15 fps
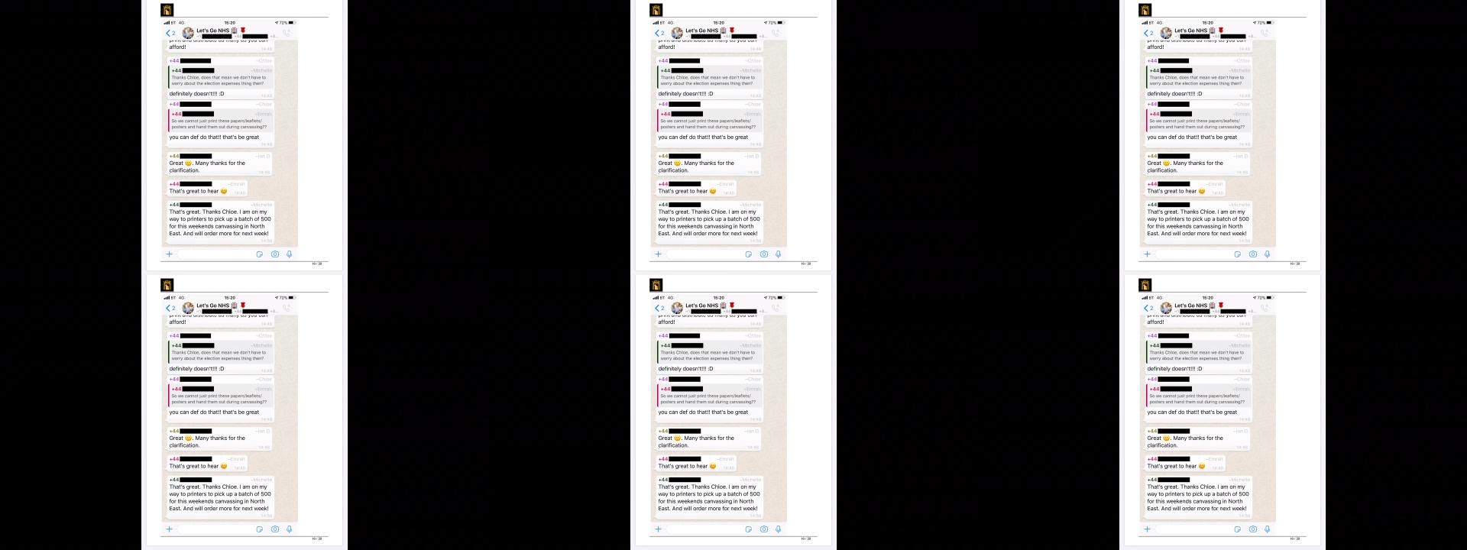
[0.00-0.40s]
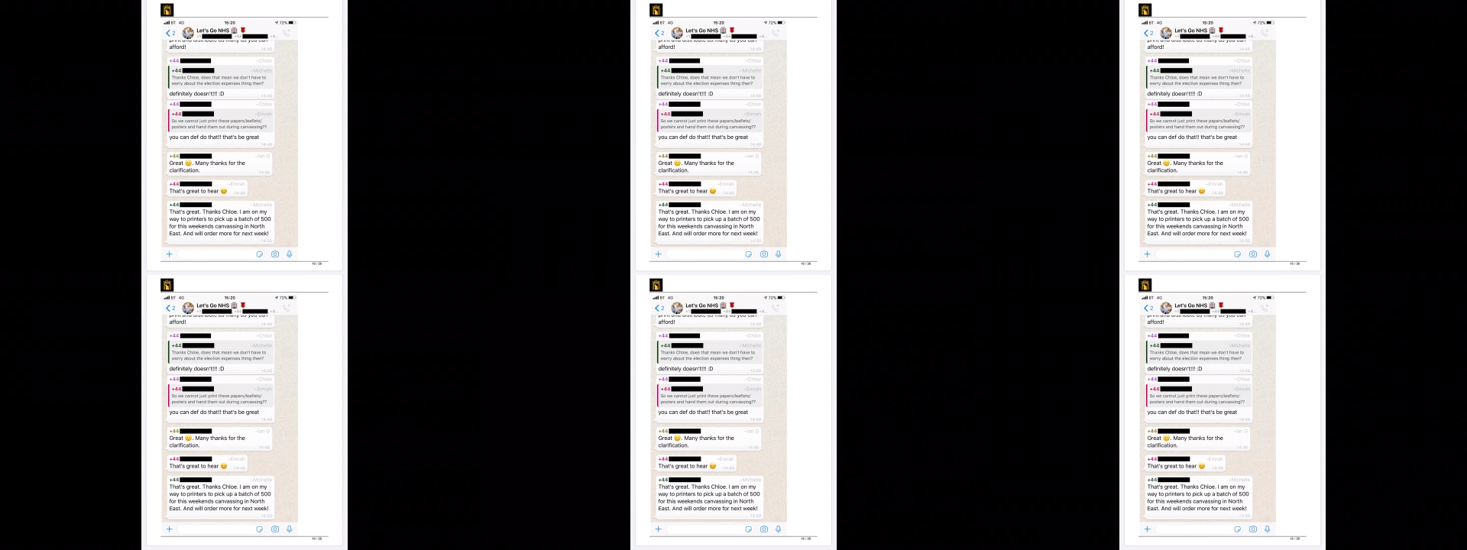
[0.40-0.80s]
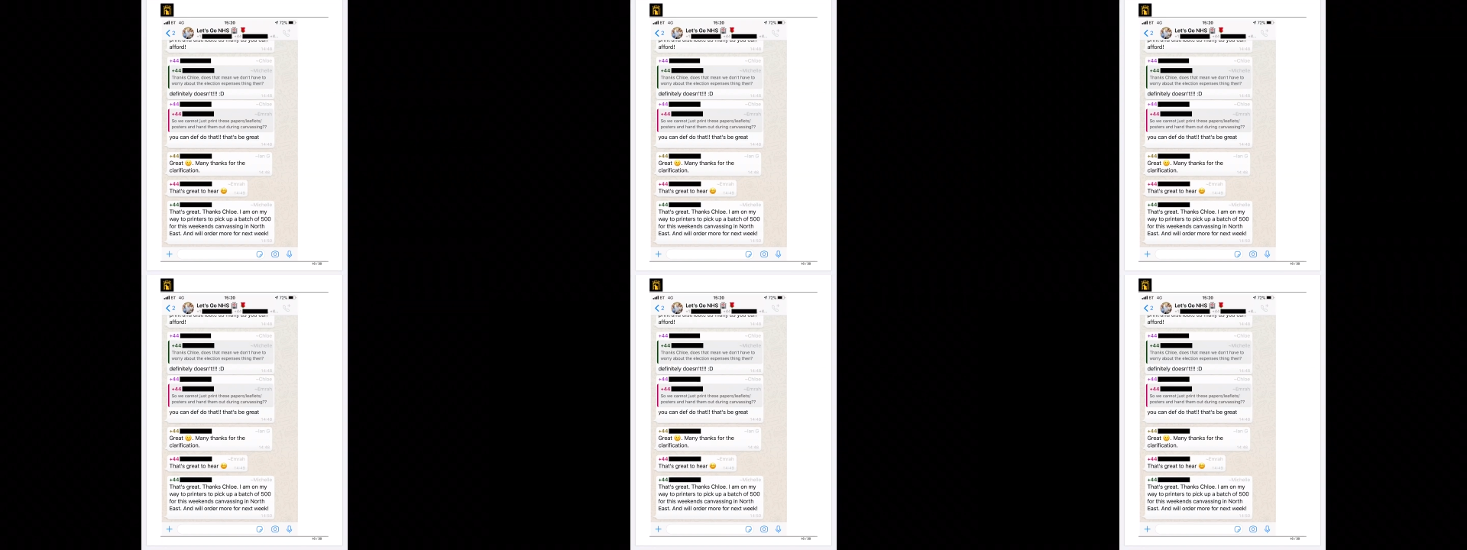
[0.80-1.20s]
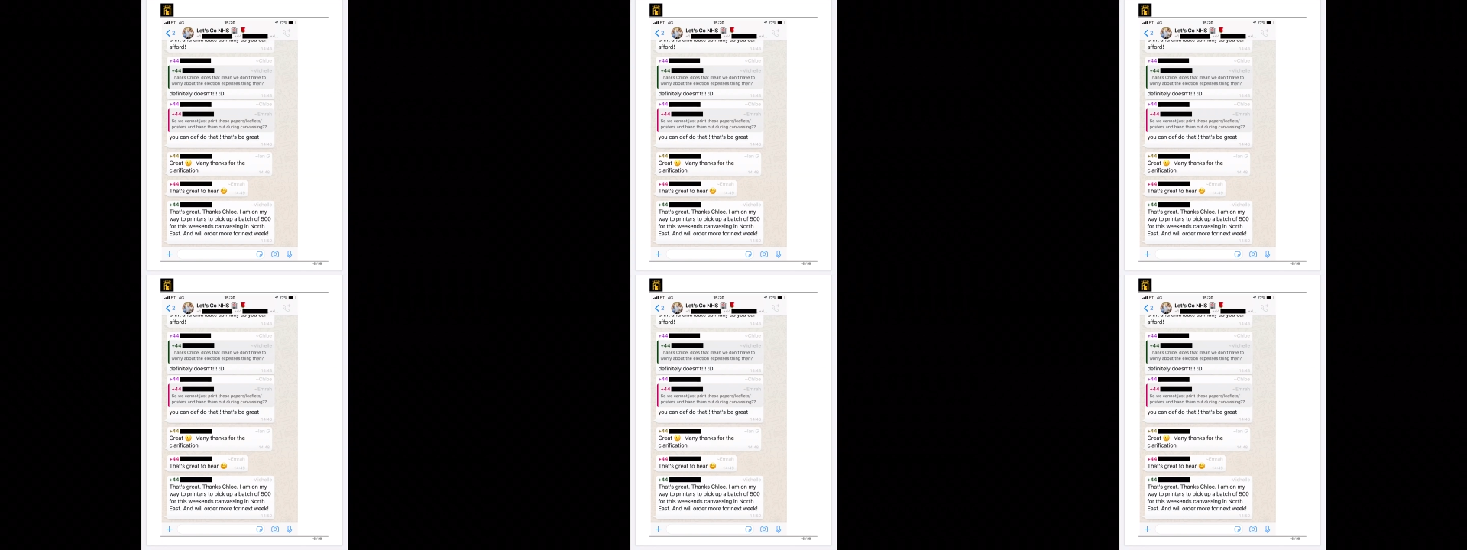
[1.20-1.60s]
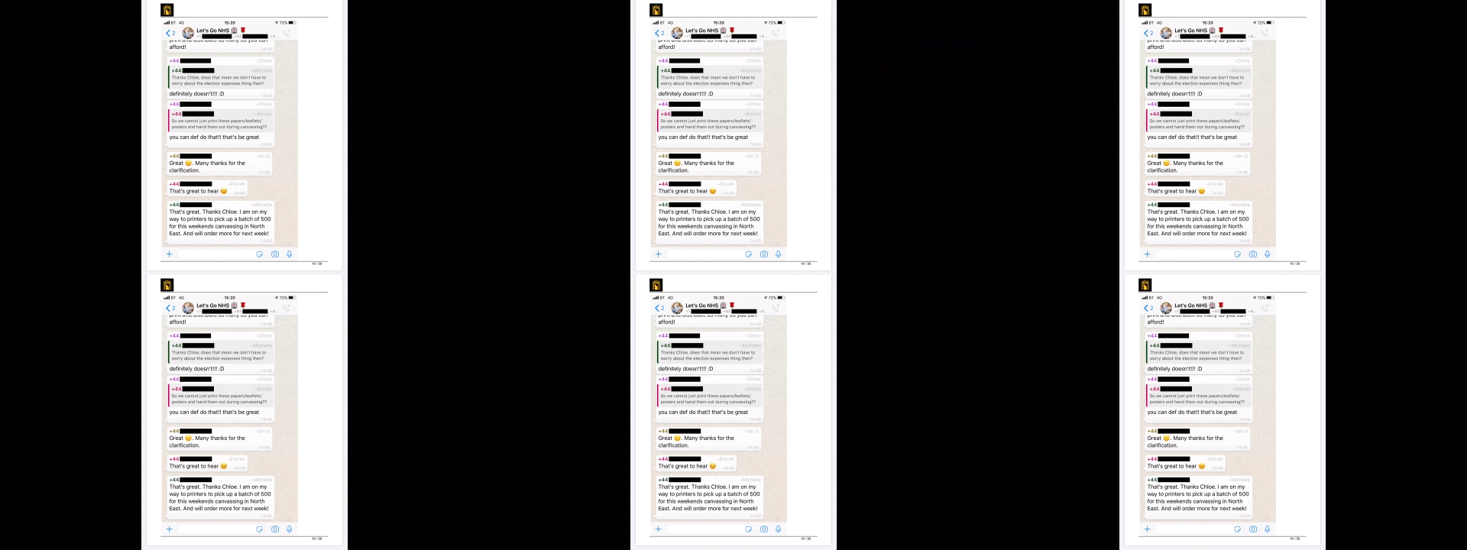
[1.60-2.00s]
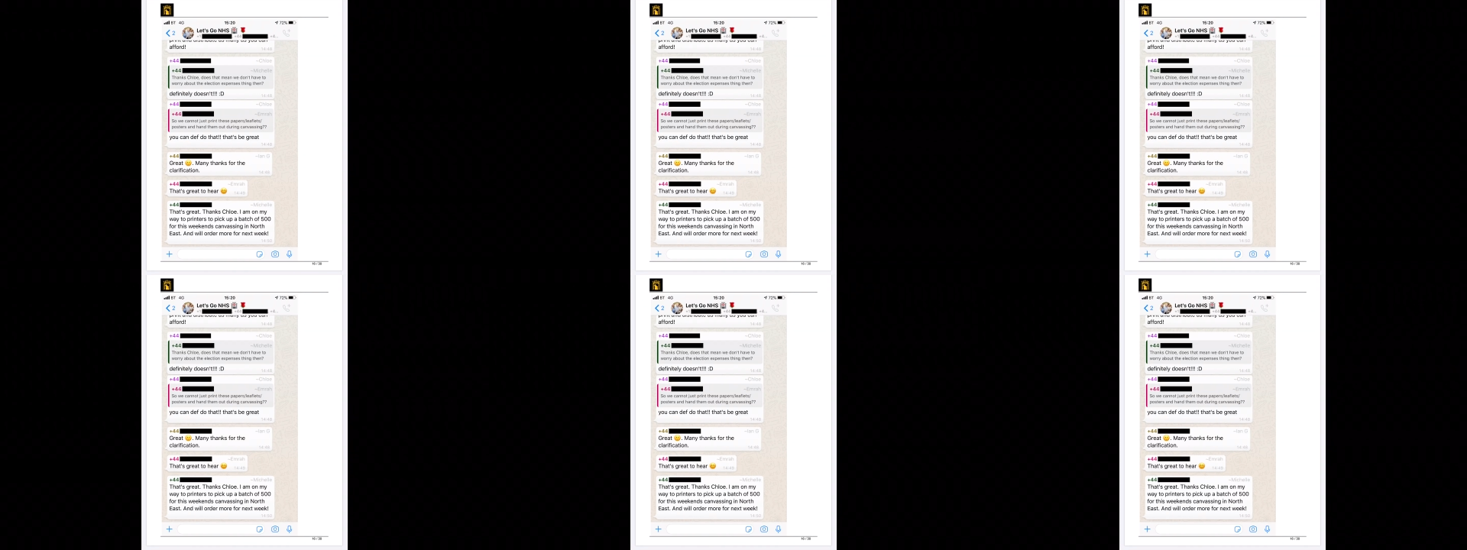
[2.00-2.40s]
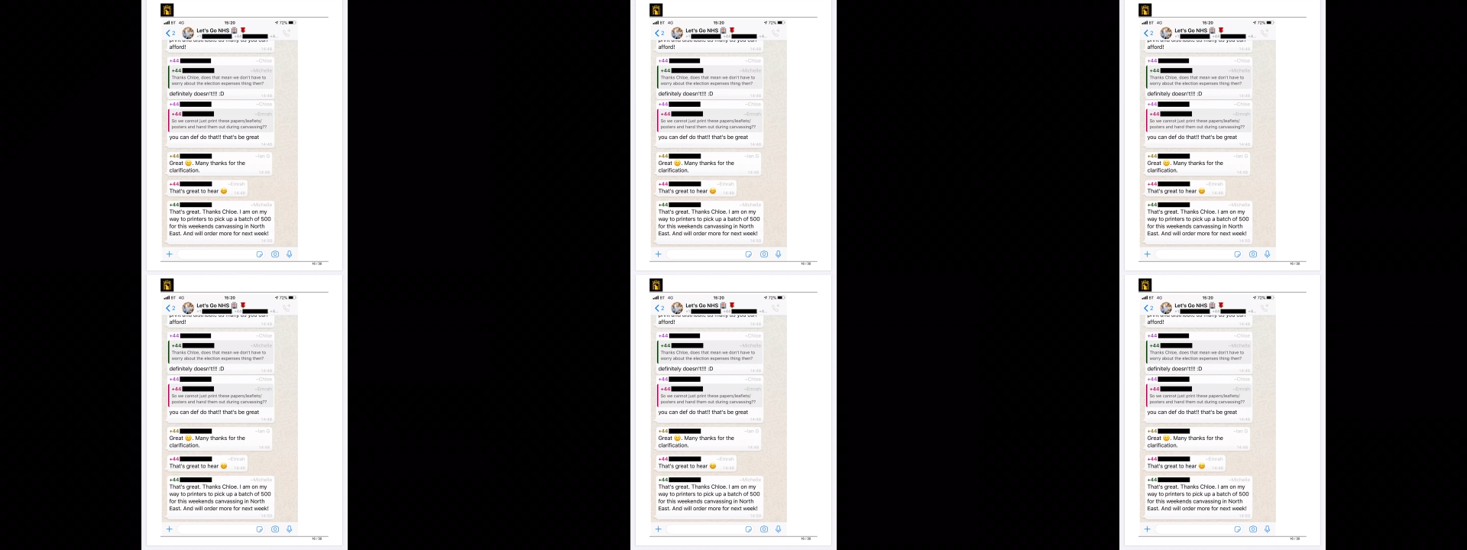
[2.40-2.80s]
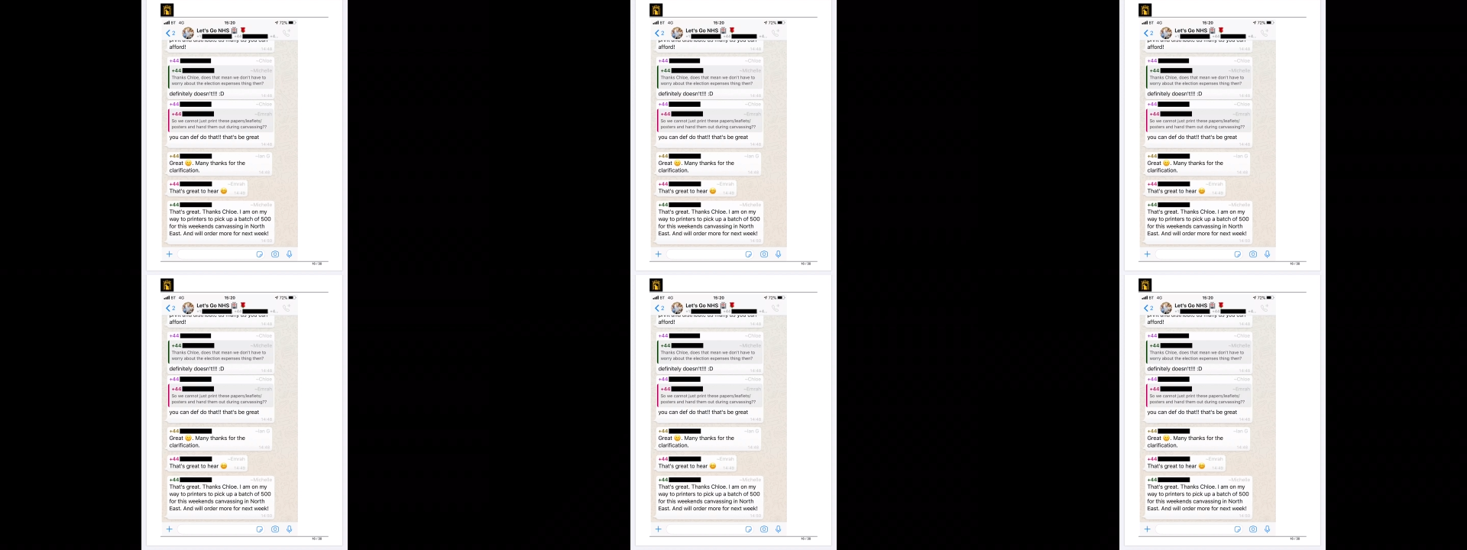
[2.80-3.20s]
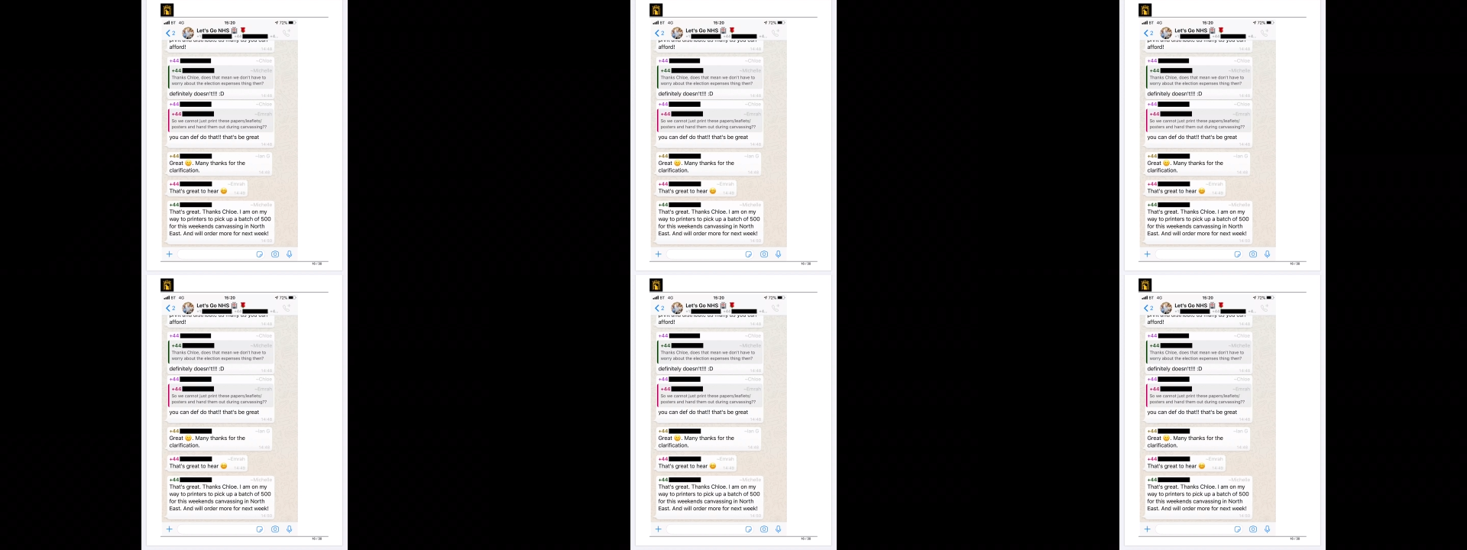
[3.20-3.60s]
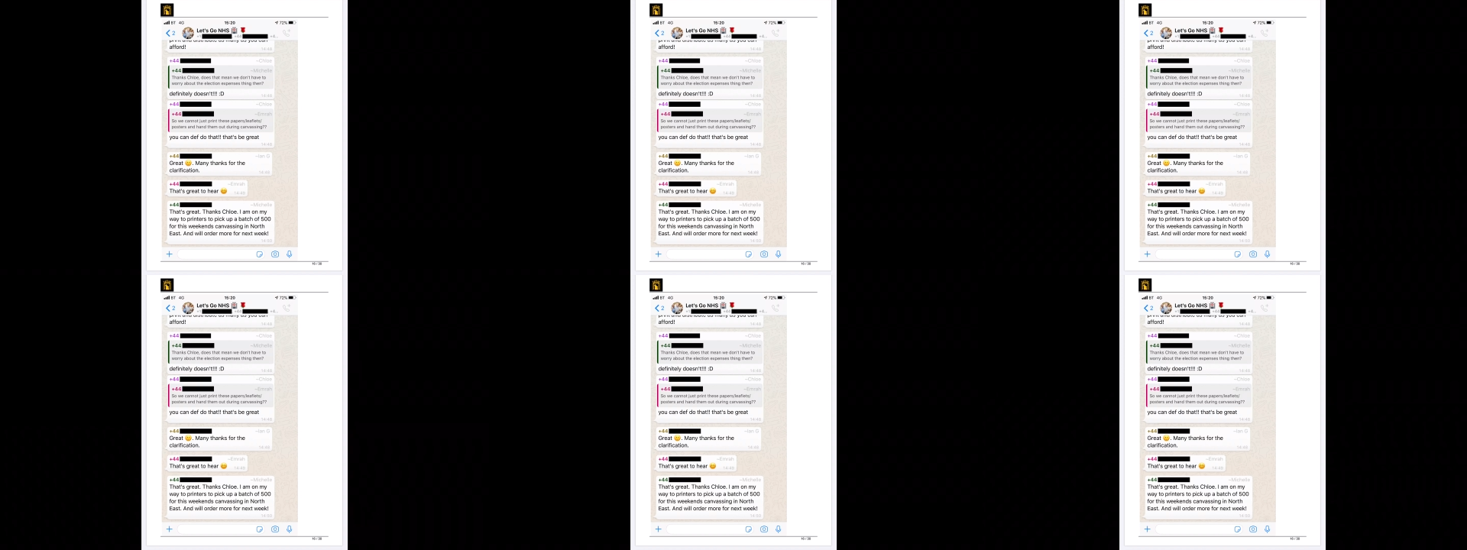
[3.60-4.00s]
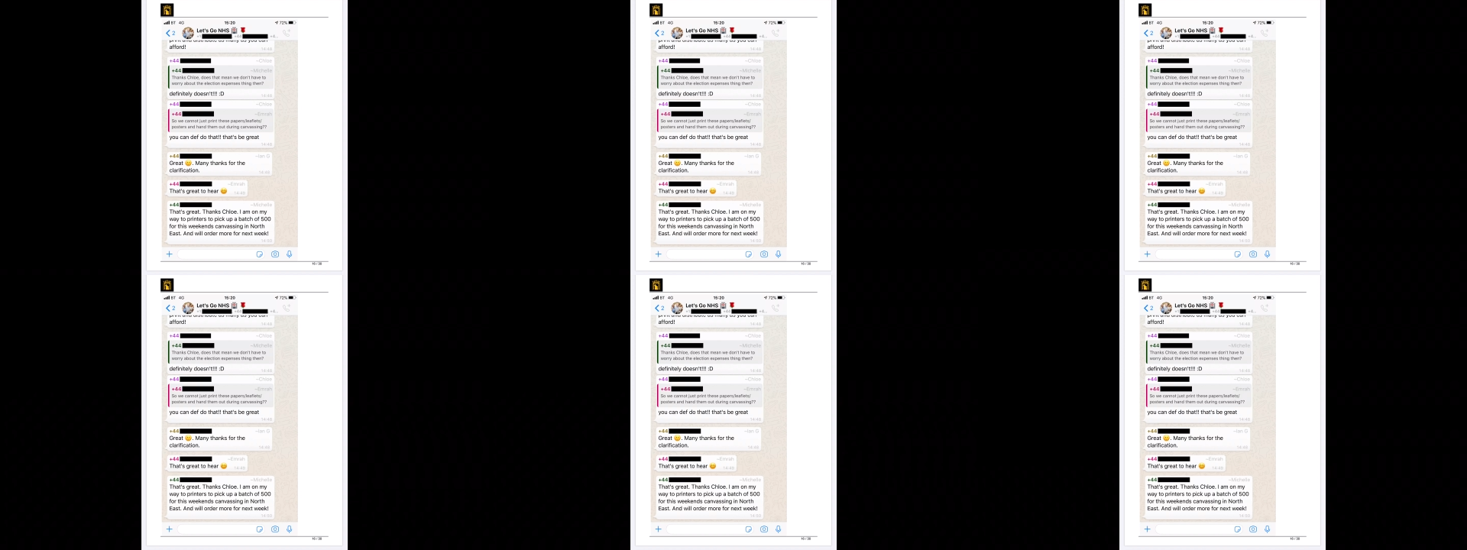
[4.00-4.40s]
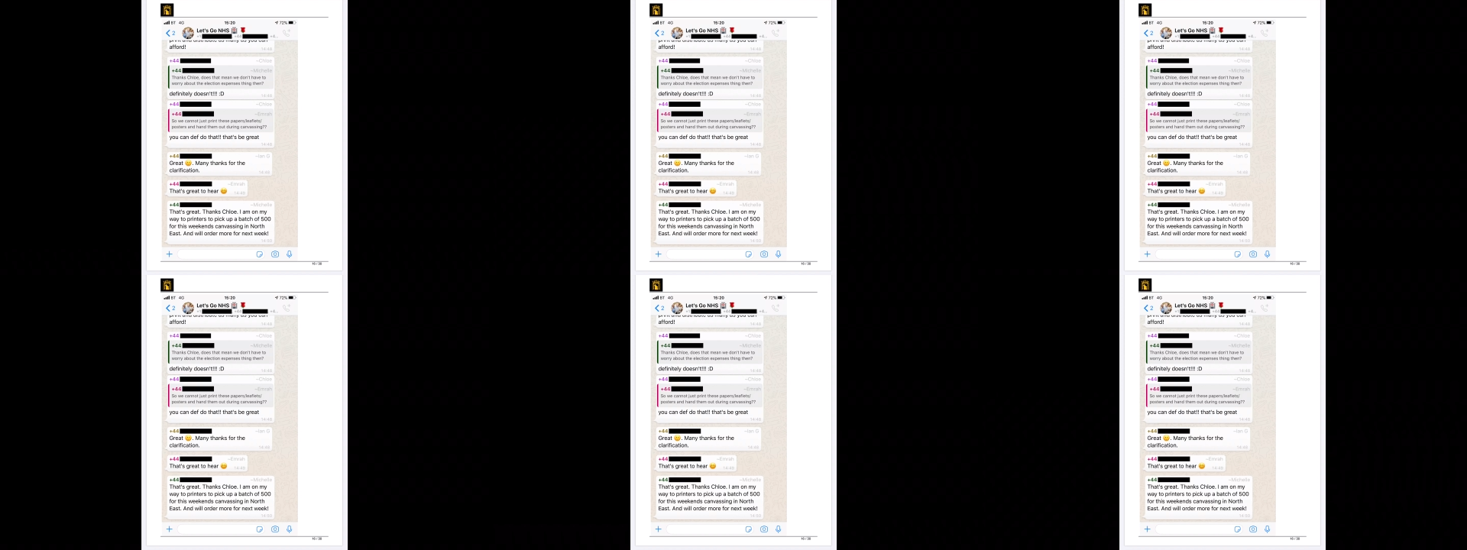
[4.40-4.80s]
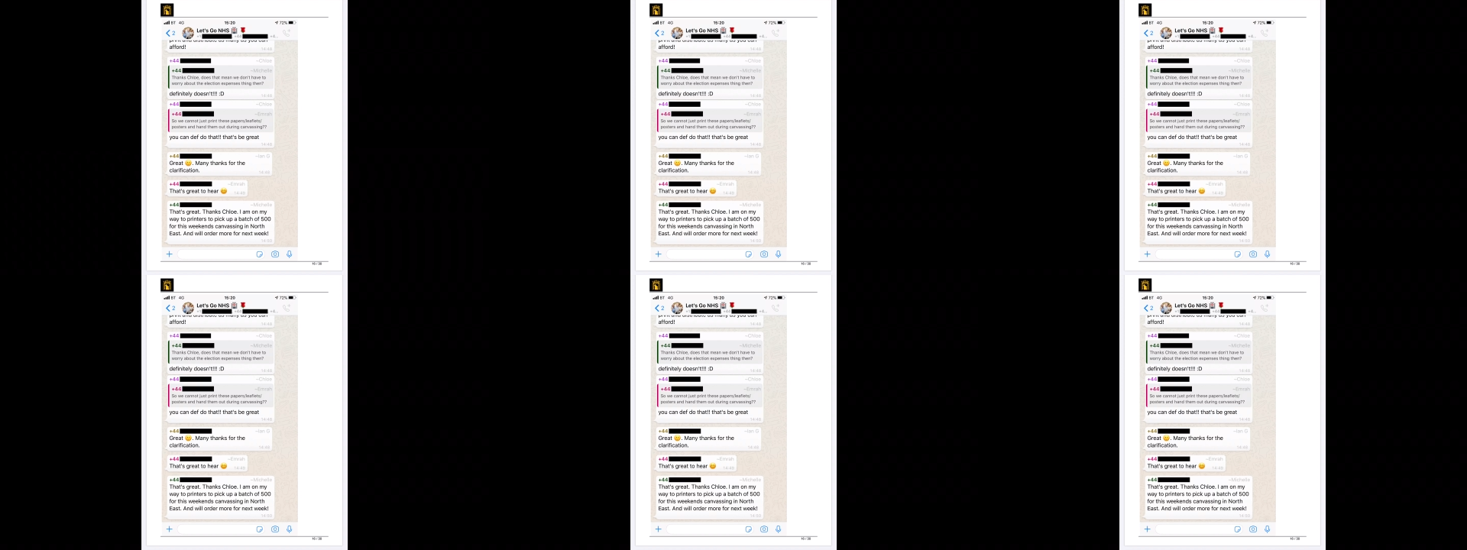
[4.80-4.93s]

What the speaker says: (no speaker visible)